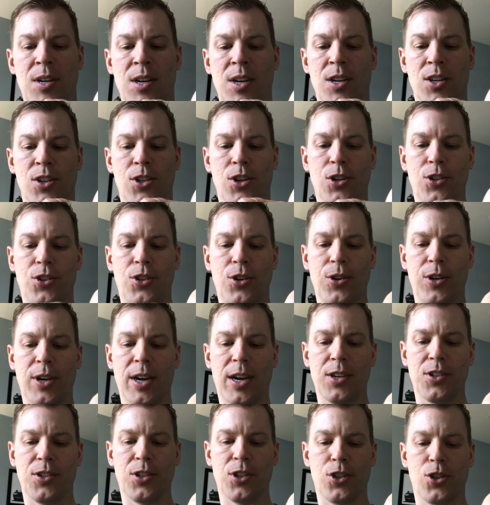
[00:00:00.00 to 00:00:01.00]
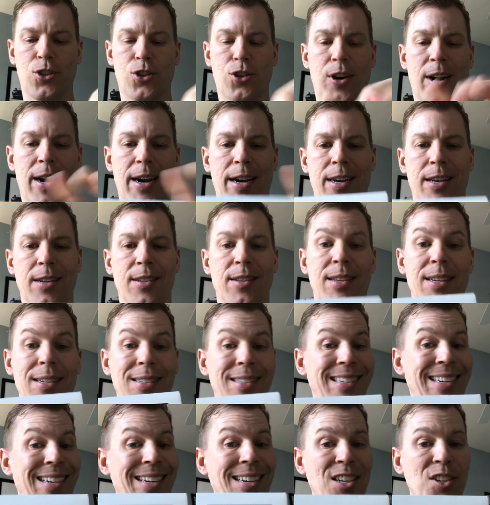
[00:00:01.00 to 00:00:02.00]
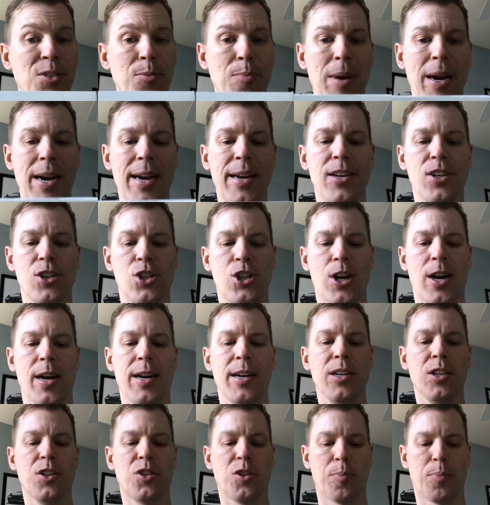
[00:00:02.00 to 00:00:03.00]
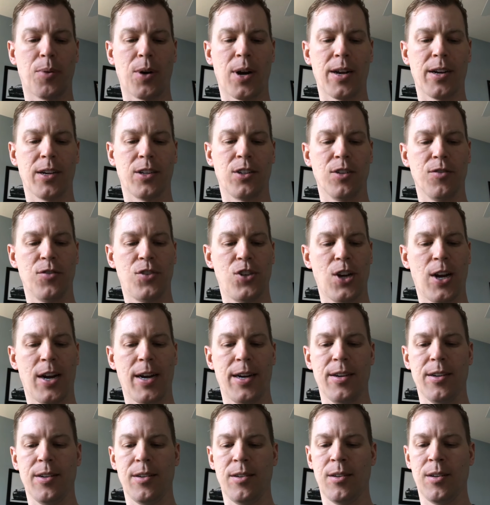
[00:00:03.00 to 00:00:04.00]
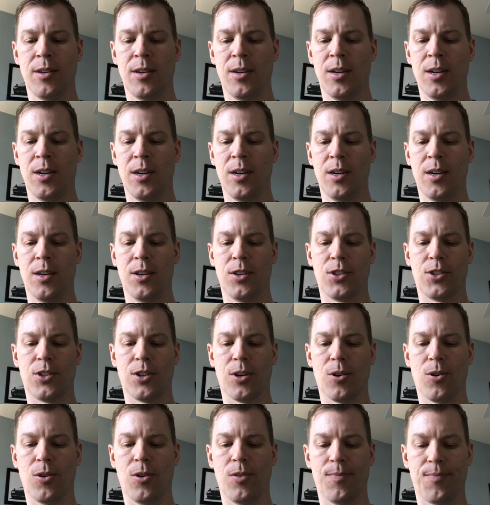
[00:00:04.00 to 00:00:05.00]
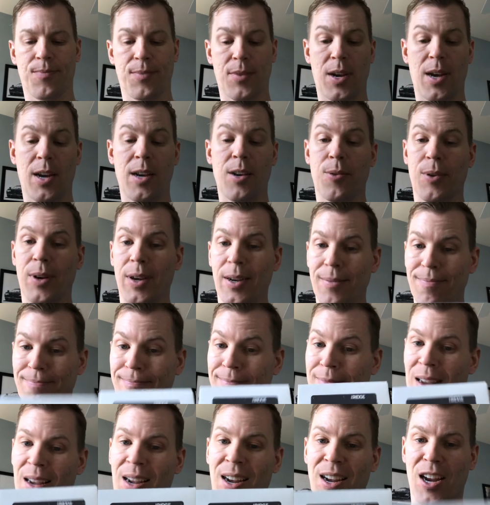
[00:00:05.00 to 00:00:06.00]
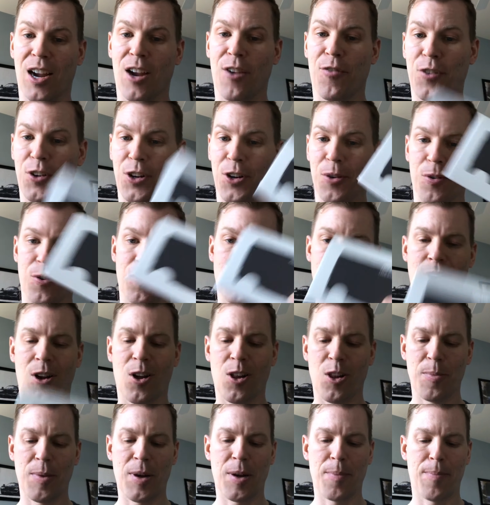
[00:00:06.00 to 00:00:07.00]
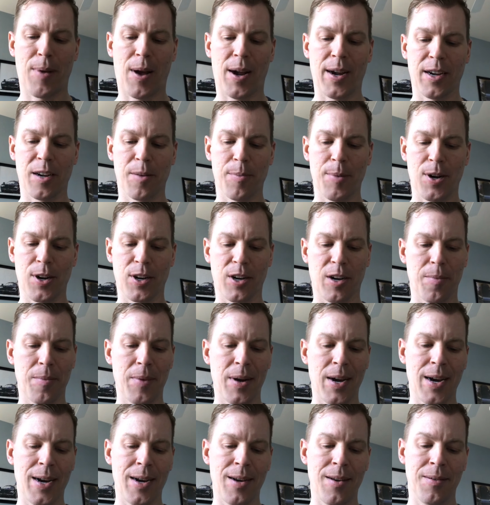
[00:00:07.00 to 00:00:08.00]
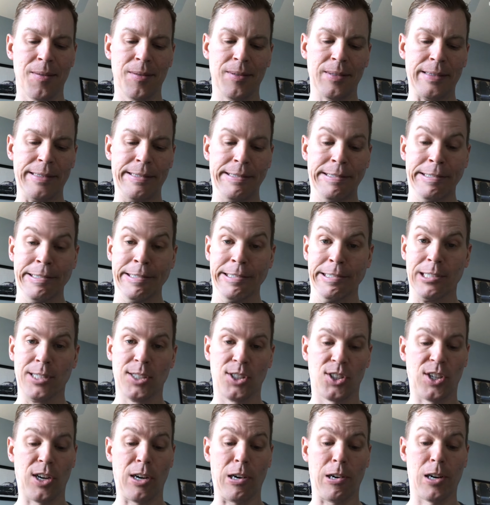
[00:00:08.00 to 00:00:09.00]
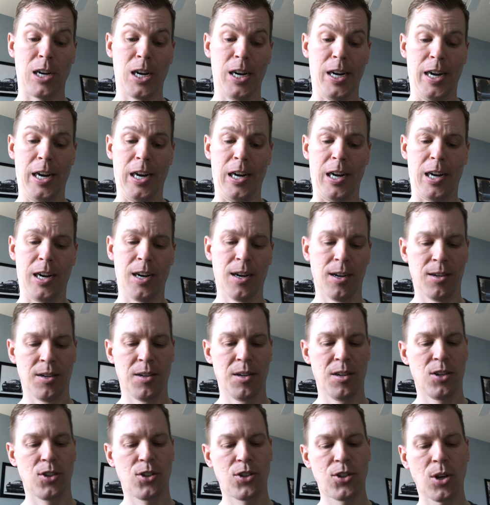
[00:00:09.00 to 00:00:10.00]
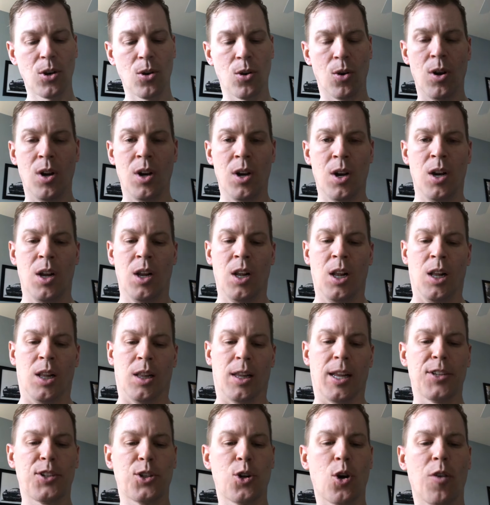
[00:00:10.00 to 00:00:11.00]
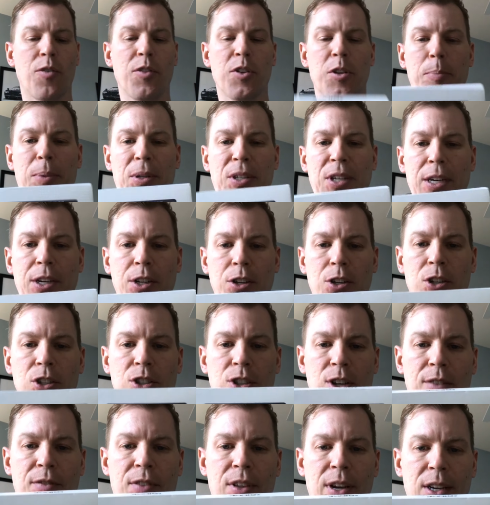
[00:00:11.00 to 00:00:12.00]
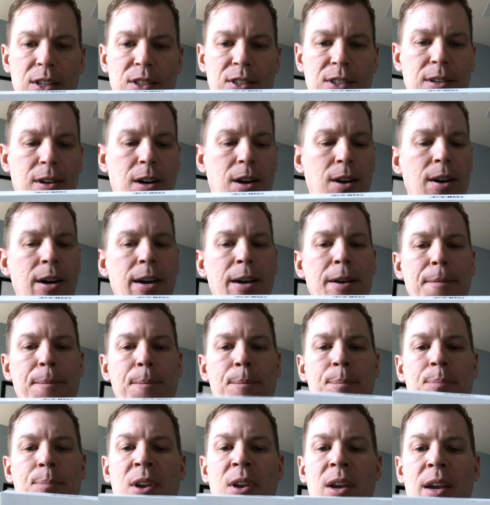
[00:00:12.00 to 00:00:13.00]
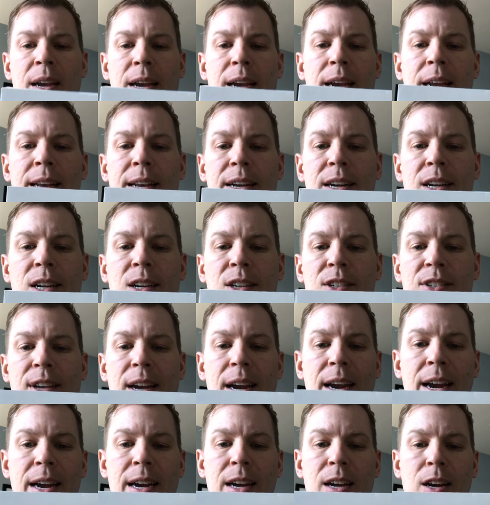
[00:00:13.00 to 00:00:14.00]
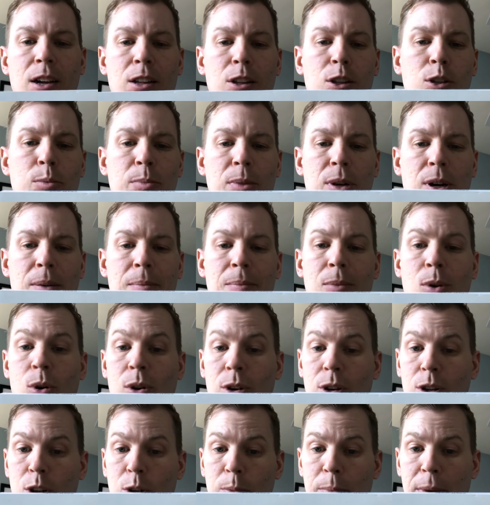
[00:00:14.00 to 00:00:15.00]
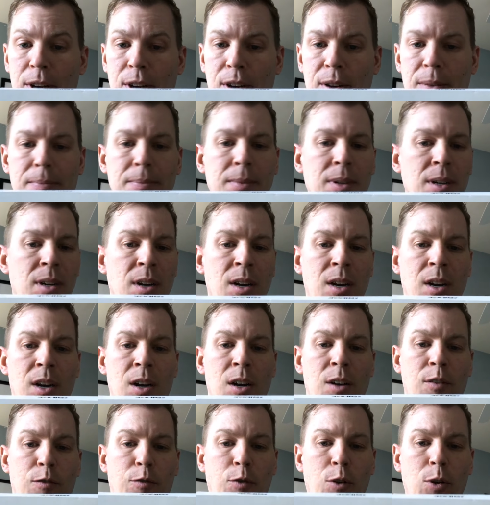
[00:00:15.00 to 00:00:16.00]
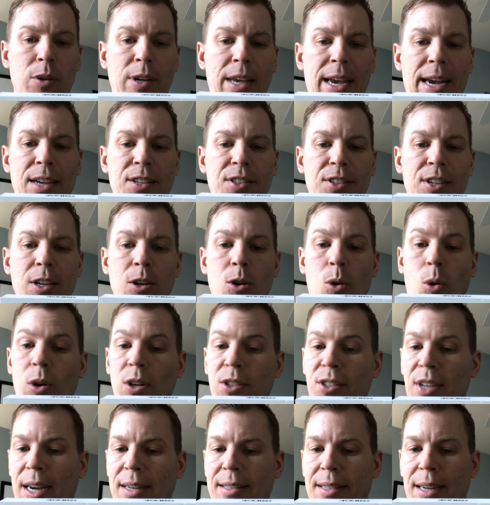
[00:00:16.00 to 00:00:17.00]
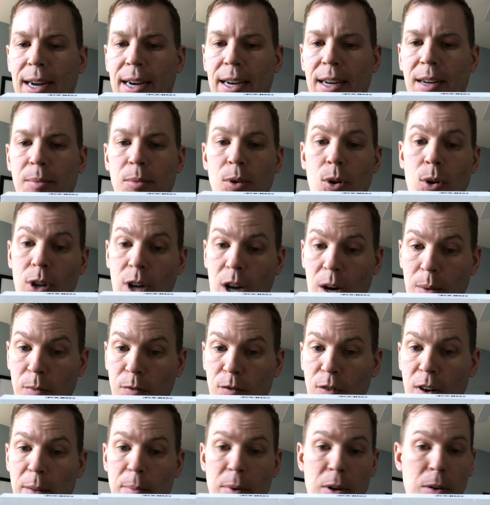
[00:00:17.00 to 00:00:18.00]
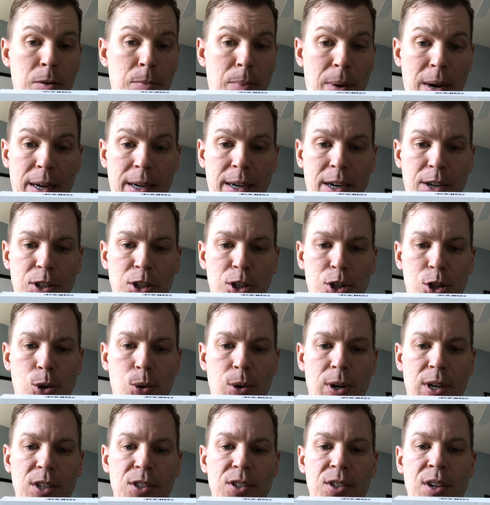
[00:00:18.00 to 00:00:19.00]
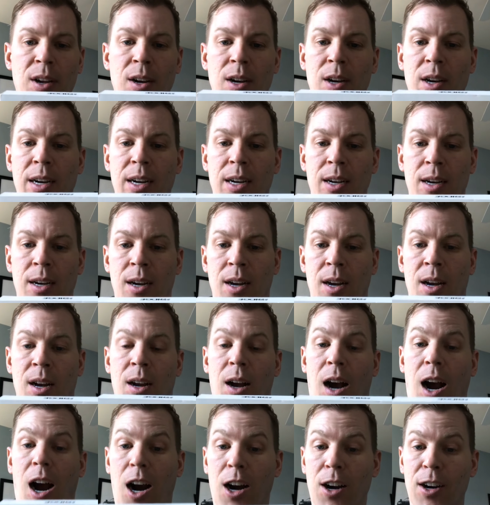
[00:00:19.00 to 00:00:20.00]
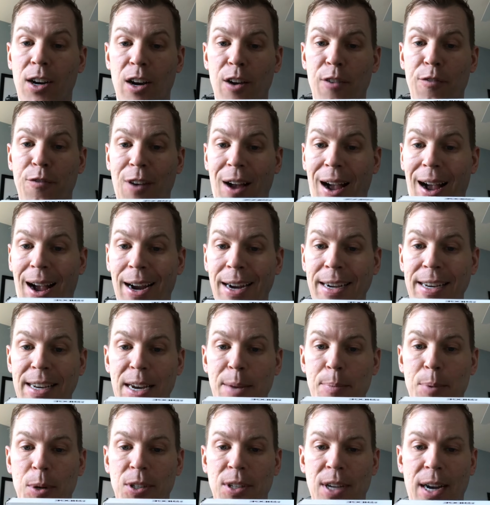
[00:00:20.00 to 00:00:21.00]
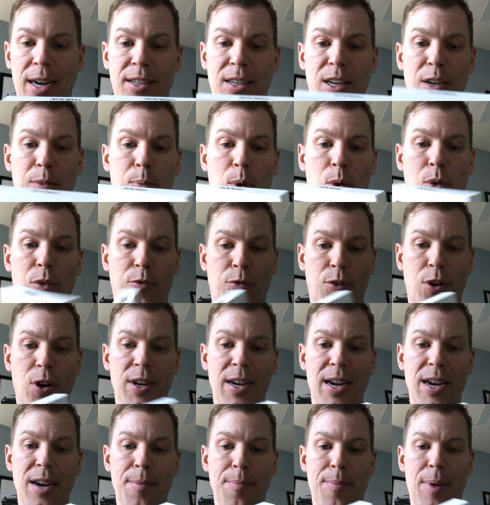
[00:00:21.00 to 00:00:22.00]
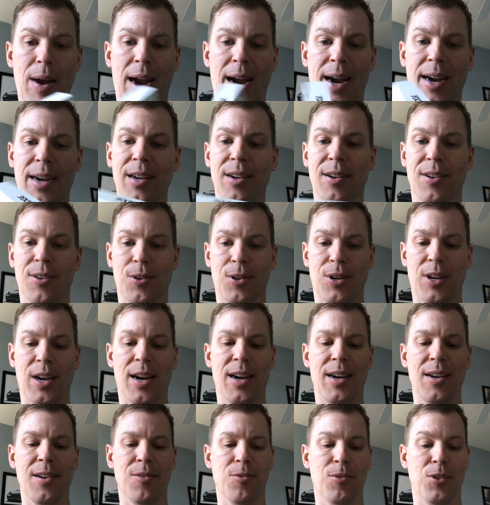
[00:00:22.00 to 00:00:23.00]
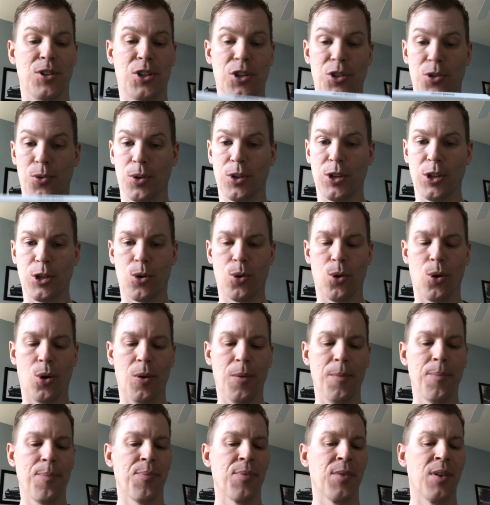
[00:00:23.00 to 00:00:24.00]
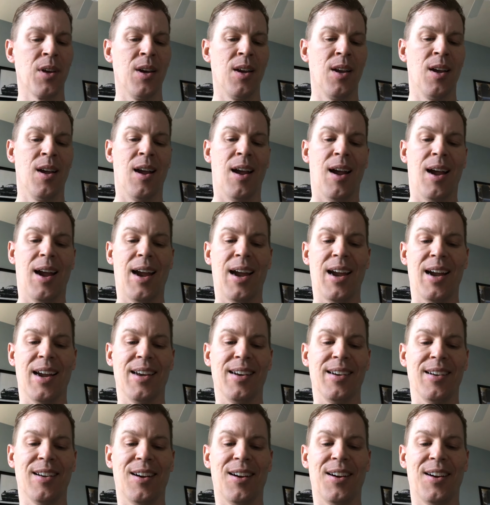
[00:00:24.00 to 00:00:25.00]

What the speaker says: Just so you guys are tracking, this is made in China. It's a product of China. So anyway, if you're all about buying American made, sorry. So let's go over the particulars of this, all right? It is a aluminum or aluminum, full casing or titanium or carbon fiber, depending on your choice. RFID protecting both front and back, okay, which is really cool. And